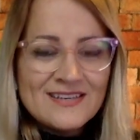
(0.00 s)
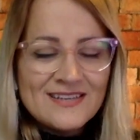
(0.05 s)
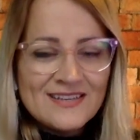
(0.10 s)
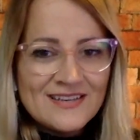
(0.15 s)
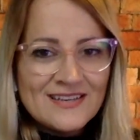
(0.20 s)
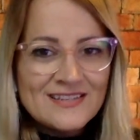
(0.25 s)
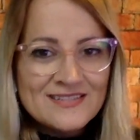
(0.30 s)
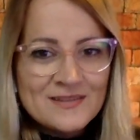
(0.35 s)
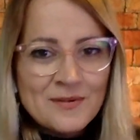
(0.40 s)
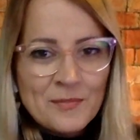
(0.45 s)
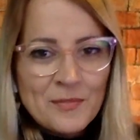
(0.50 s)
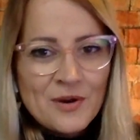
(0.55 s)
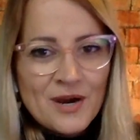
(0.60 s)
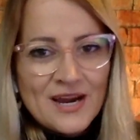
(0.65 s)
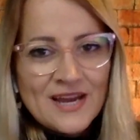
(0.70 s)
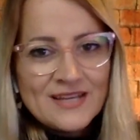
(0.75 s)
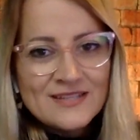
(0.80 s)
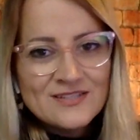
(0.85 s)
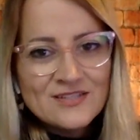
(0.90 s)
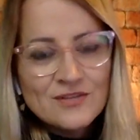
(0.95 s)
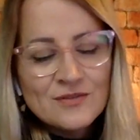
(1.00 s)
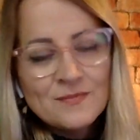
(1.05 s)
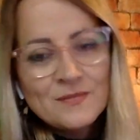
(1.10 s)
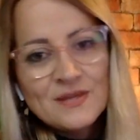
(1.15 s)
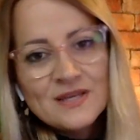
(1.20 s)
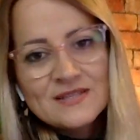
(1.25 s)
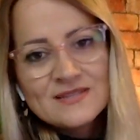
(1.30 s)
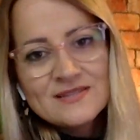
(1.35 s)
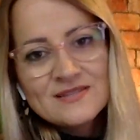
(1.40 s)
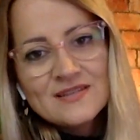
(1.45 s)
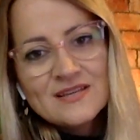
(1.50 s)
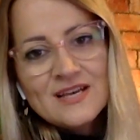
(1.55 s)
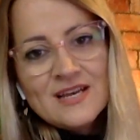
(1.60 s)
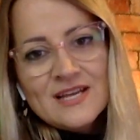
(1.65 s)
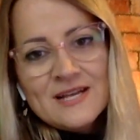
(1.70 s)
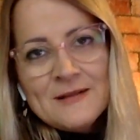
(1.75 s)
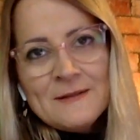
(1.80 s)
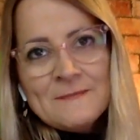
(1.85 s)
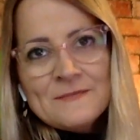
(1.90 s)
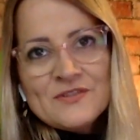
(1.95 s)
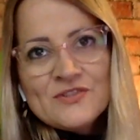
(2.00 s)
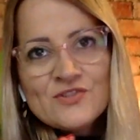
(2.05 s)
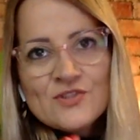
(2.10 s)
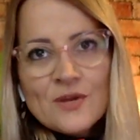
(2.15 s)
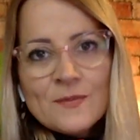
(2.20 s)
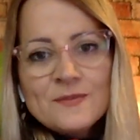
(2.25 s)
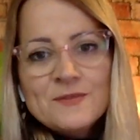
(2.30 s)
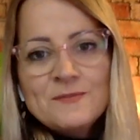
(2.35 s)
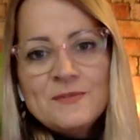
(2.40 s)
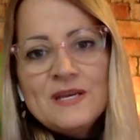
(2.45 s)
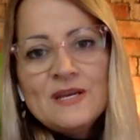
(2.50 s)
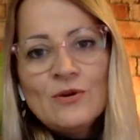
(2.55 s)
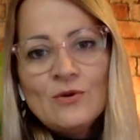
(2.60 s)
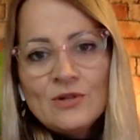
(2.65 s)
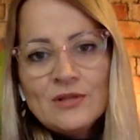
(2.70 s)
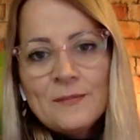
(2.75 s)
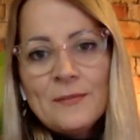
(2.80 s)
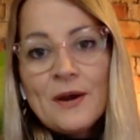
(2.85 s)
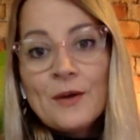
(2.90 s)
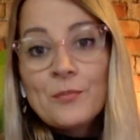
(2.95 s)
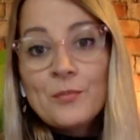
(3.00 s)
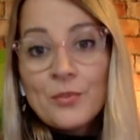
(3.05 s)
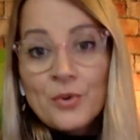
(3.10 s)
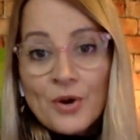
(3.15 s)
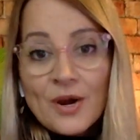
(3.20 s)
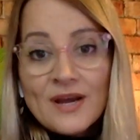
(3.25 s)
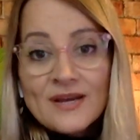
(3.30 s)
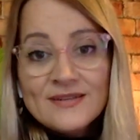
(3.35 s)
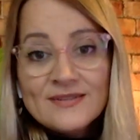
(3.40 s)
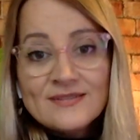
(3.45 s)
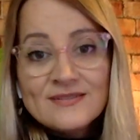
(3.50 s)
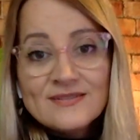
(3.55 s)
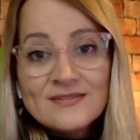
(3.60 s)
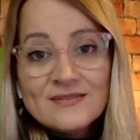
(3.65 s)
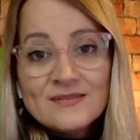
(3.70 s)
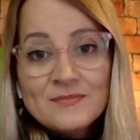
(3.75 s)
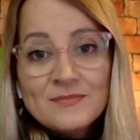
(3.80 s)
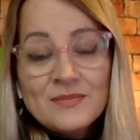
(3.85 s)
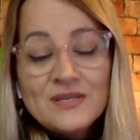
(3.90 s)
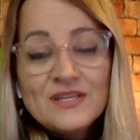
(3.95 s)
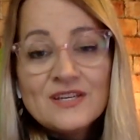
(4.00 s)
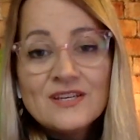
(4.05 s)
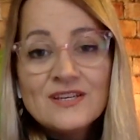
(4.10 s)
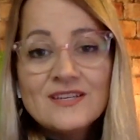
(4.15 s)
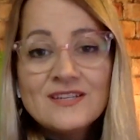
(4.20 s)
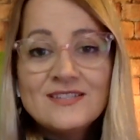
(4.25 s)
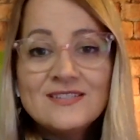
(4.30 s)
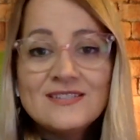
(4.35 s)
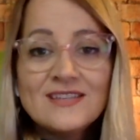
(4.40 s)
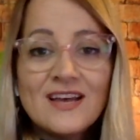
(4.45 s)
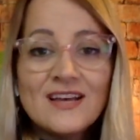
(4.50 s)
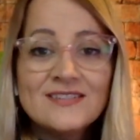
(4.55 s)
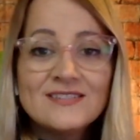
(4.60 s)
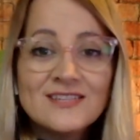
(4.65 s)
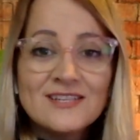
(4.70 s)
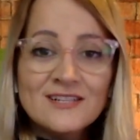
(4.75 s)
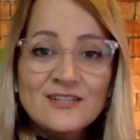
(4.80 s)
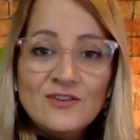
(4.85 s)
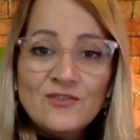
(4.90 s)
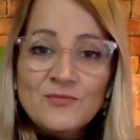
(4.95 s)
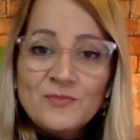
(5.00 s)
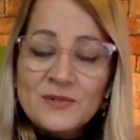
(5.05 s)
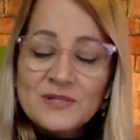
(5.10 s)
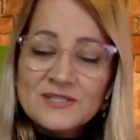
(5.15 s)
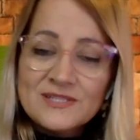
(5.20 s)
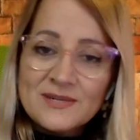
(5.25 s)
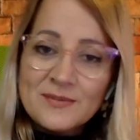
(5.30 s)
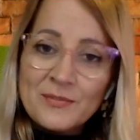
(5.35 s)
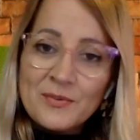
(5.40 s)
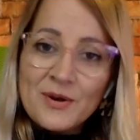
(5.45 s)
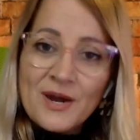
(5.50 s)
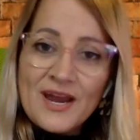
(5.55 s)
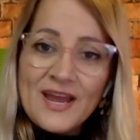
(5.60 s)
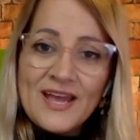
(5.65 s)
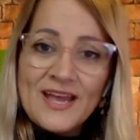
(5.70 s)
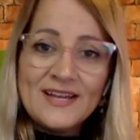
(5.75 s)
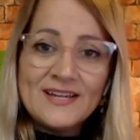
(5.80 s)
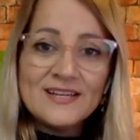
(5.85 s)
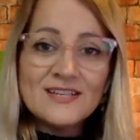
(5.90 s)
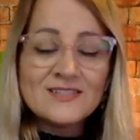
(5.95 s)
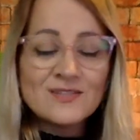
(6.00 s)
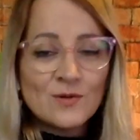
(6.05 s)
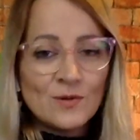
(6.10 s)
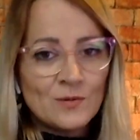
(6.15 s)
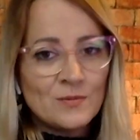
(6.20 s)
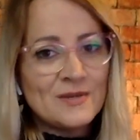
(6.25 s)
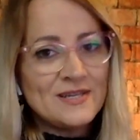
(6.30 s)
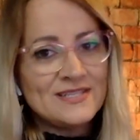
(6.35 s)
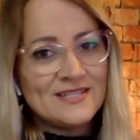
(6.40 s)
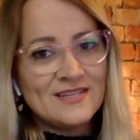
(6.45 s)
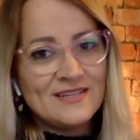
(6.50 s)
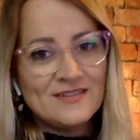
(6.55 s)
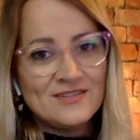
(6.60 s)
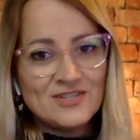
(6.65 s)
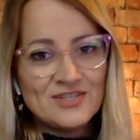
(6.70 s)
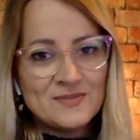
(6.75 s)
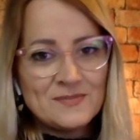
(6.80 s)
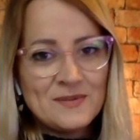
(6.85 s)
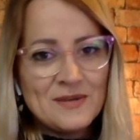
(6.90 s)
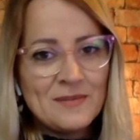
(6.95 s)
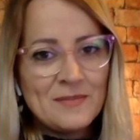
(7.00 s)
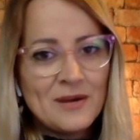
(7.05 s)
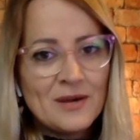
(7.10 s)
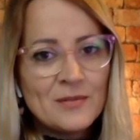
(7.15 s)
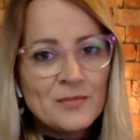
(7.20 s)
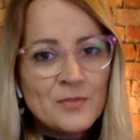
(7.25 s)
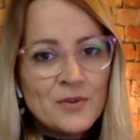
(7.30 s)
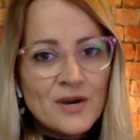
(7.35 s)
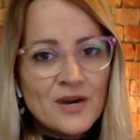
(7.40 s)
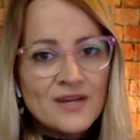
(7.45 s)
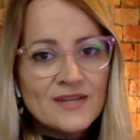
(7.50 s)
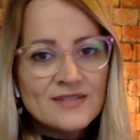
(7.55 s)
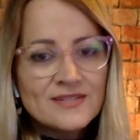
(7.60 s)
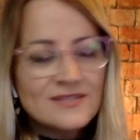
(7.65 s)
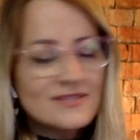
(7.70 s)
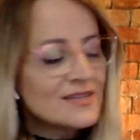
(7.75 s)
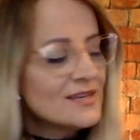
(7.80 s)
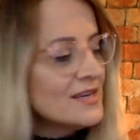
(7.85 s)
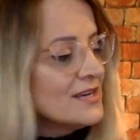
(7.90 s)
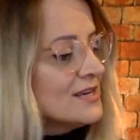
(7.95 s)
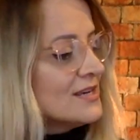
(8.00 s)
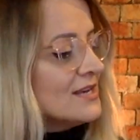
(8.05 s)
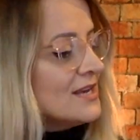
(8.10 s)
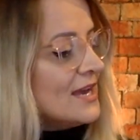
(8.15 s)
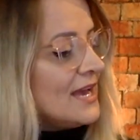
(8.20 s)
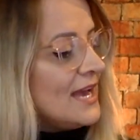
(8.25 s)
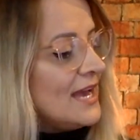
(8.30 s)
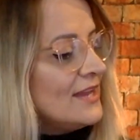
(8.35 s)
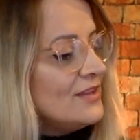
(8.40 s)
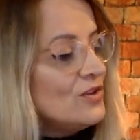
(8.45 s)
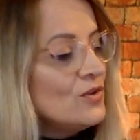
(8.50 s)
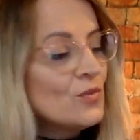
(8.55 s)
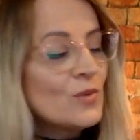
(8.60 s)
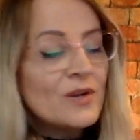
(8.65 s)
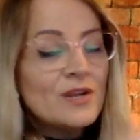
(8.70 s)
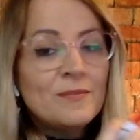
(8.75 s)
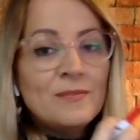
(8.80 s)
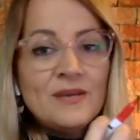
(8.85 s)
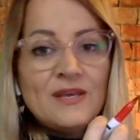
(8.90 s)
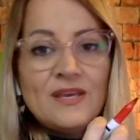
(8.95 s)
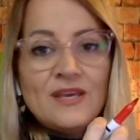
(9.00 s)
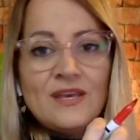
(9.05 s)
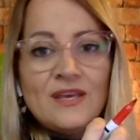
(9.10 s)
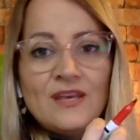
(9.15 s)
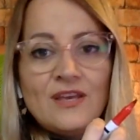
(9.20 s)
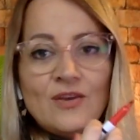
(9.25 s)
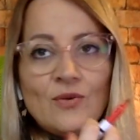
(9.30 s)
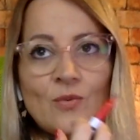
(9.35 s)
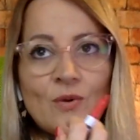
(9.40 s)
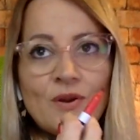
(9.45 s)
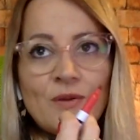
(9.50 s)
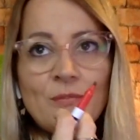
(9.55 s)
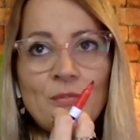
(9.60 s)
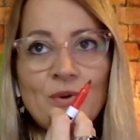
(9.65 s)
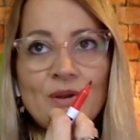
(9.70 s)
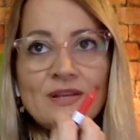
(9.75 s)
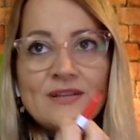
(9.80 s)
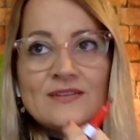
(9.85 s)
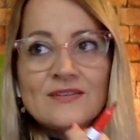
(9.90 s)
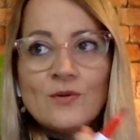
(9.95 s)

is a brand. So it stops being all about price, because until you've built a brand, it's always going to just be about price. And you want to bring